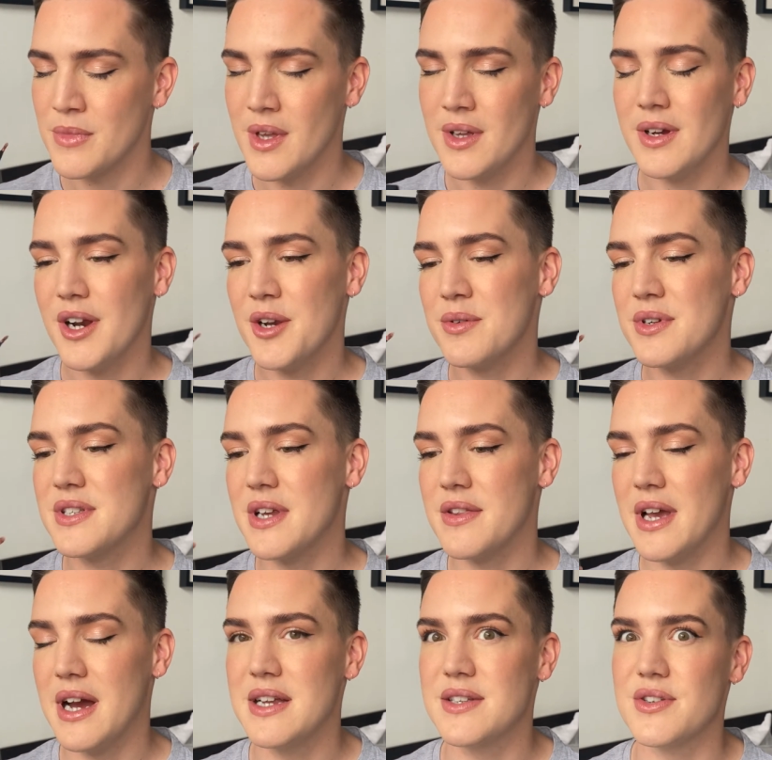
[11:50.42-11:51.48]
I don't want to say the
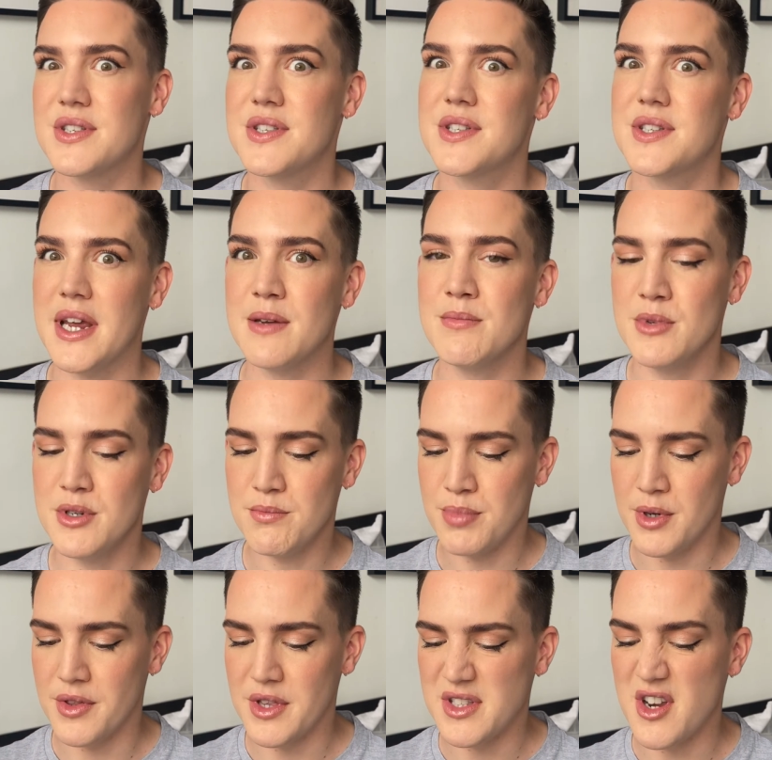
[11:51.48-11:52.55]
eyes are a statement,
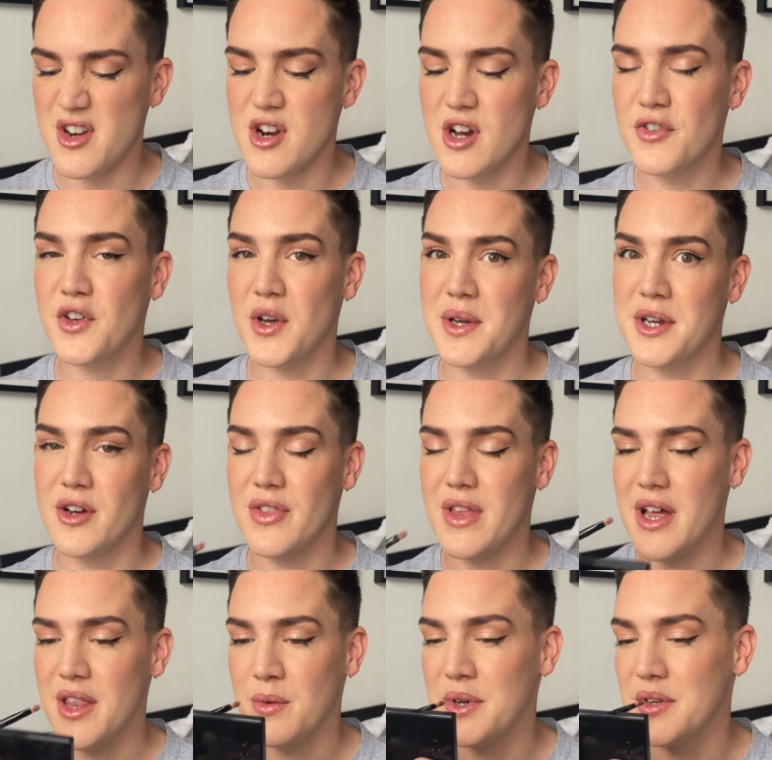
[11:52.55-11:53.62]
but there's enough going on
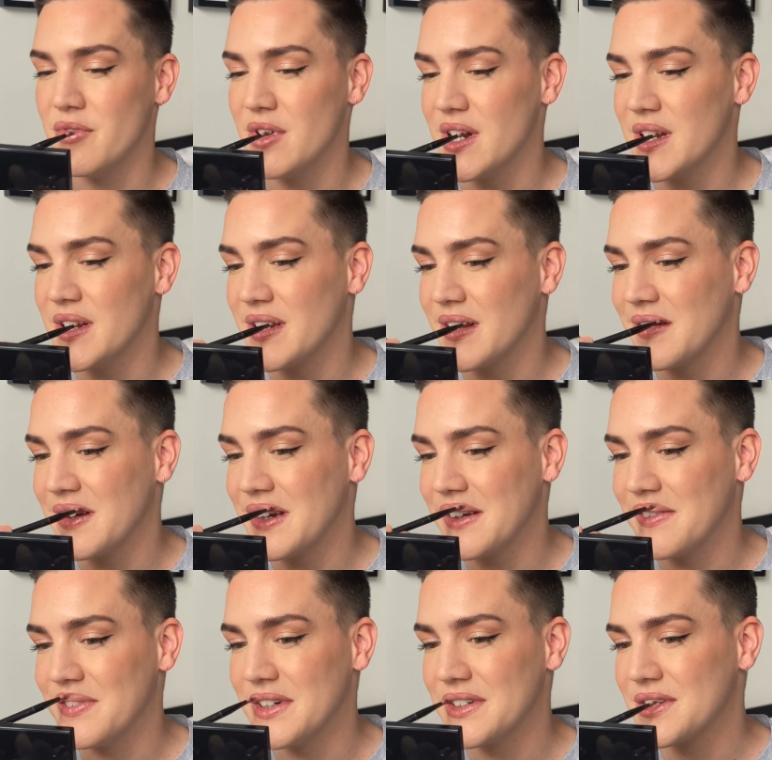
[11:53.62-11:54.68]
there that we really don't need
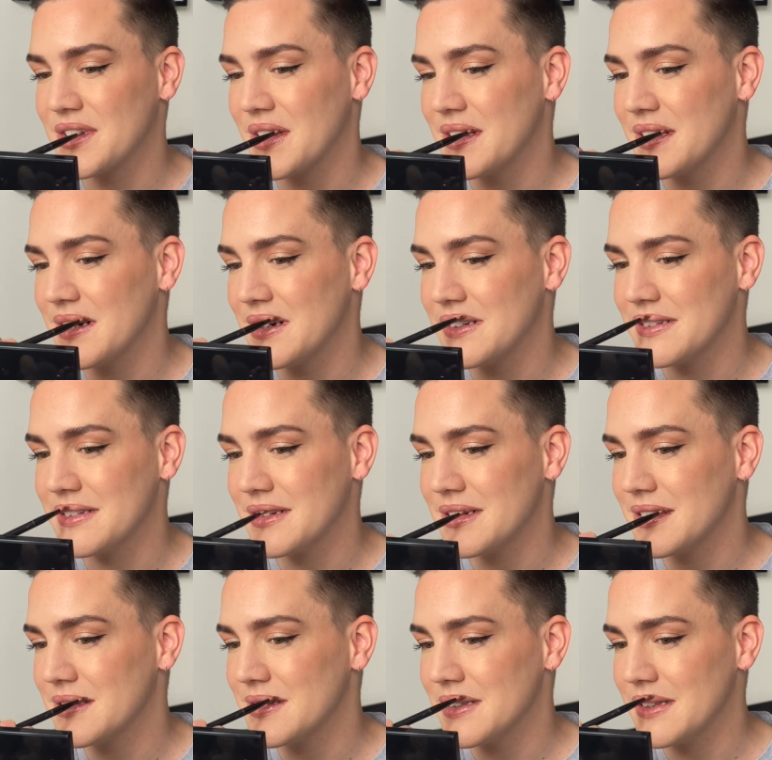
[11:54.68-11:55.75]
much going on
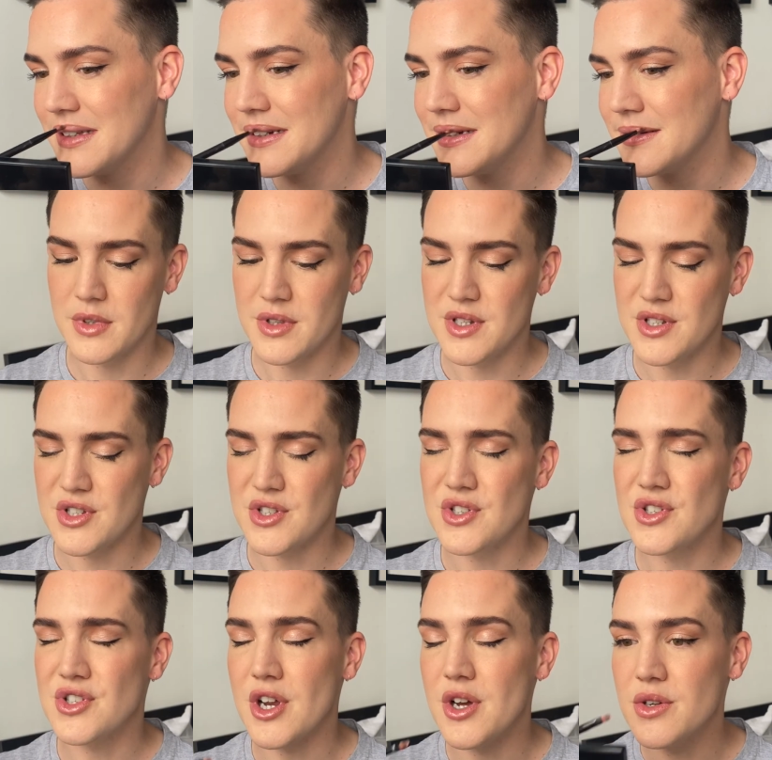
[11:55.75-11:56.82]
the lip. These are
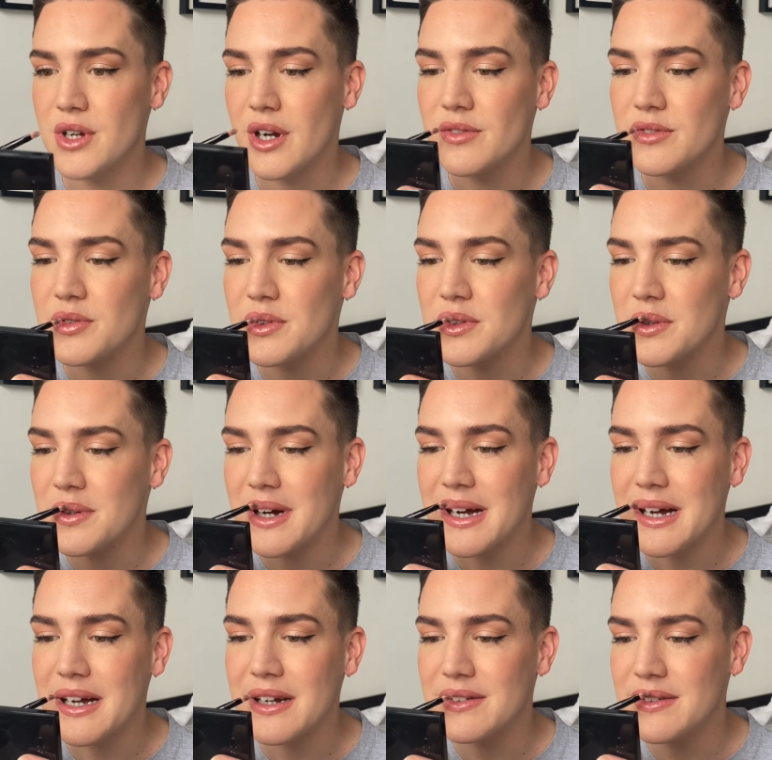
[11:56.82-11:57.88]
so comfortable to
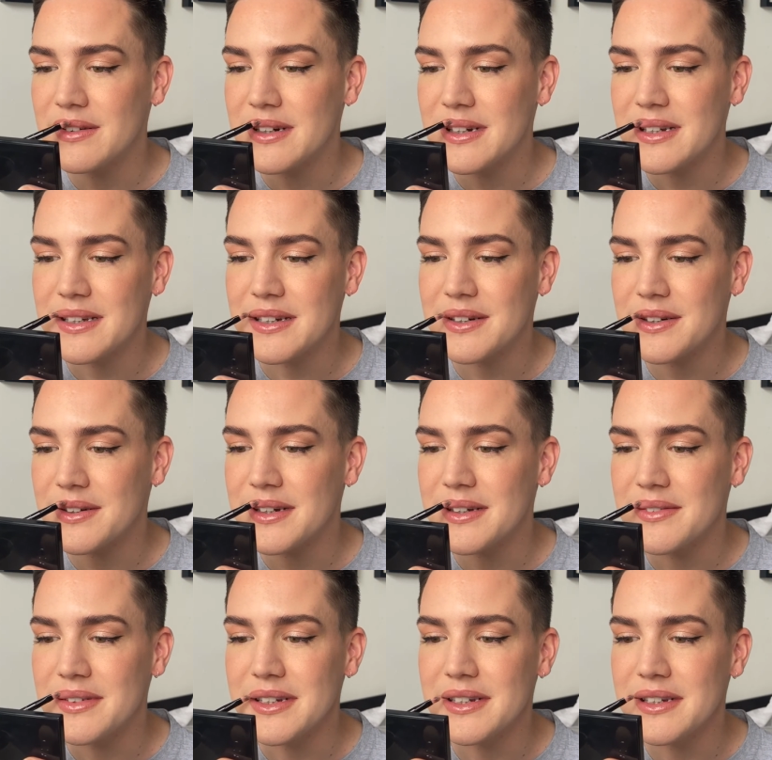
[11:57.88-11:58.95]
wear, really
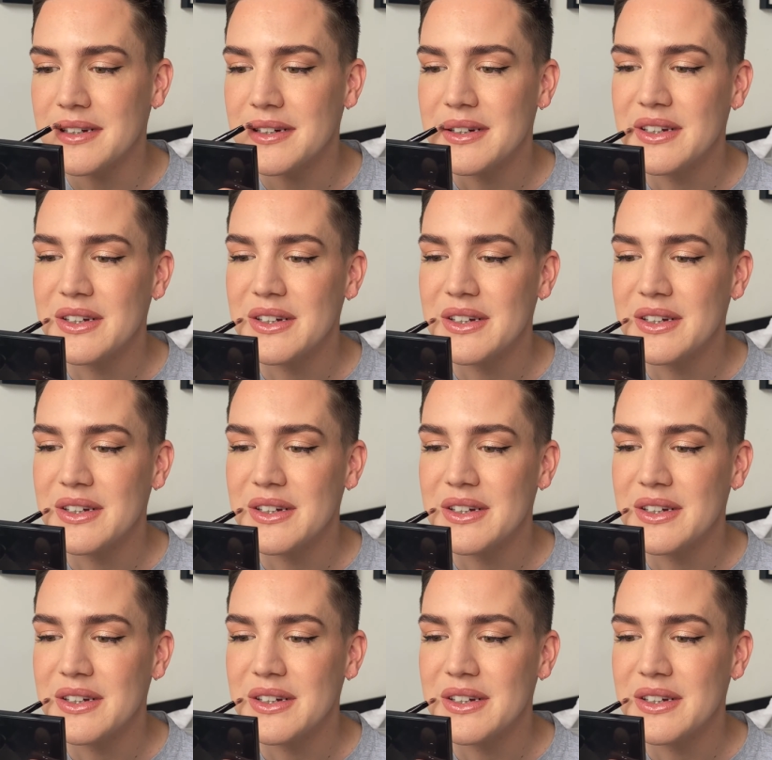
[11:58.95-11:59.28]
creamy.